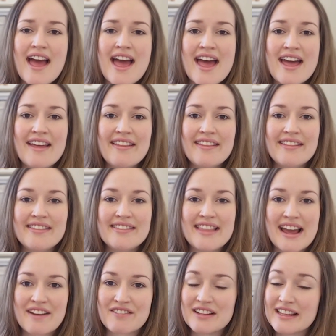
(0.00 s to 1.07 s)
and
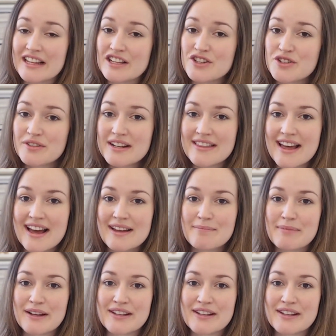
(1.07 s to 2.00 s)
they really enjoy that